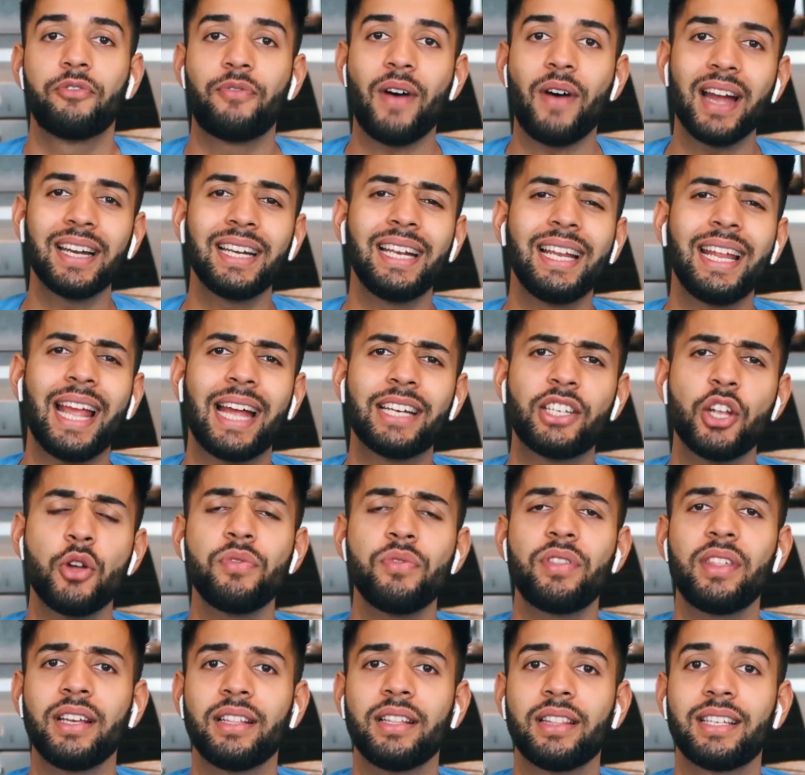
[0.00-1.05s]
Finally, I don't
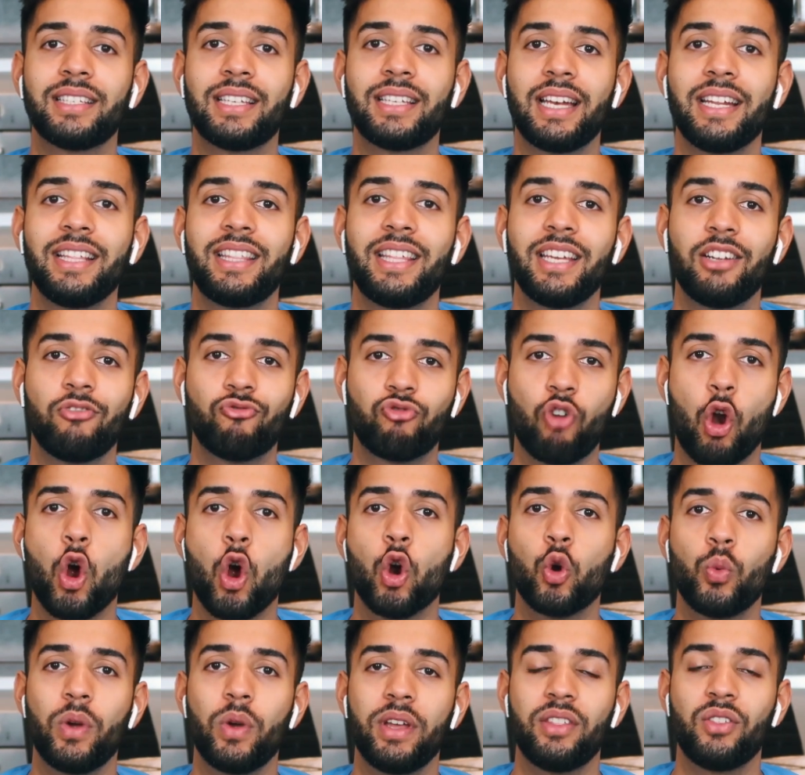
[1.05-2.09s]
think there's anything
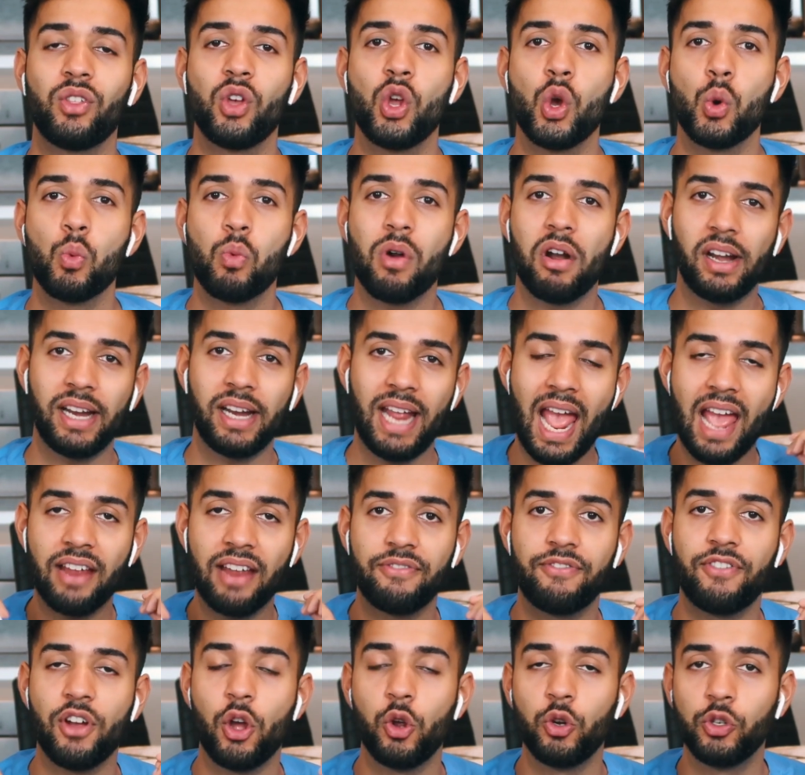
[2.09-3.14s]
wrong with wearing
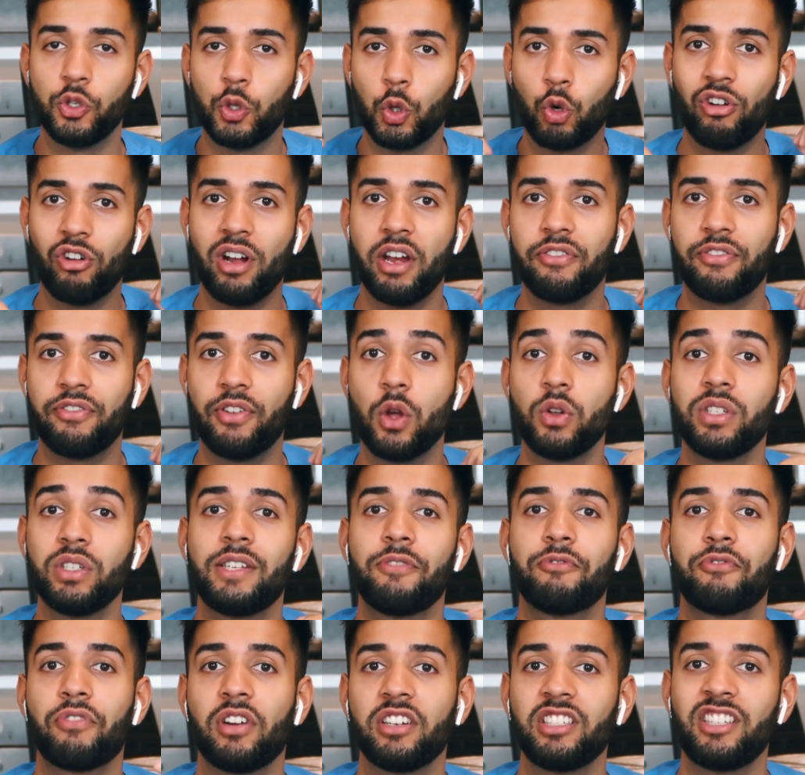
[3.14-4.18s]
headphones or earphones in
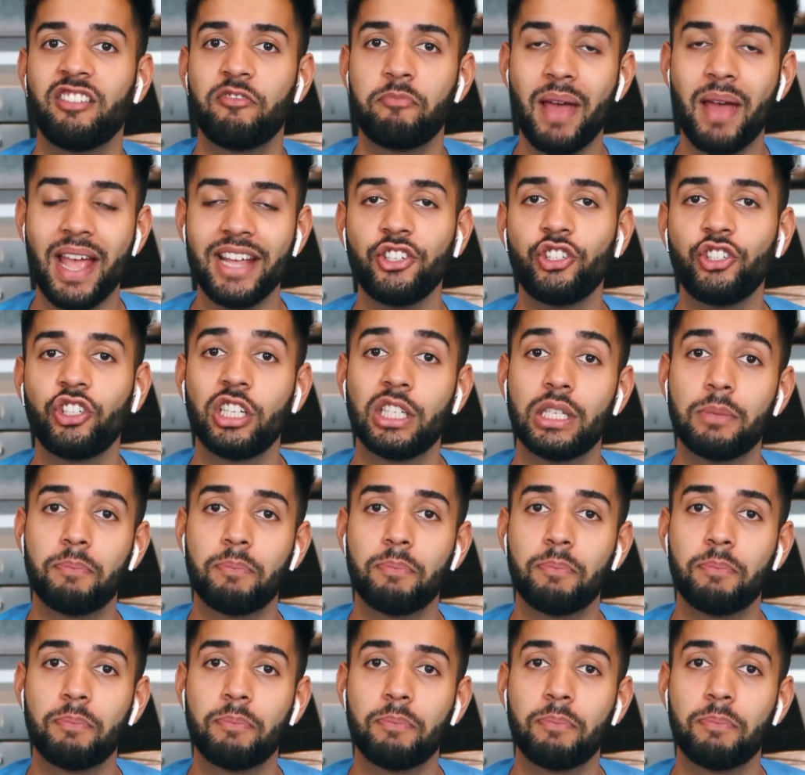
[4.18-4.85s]
front of patients,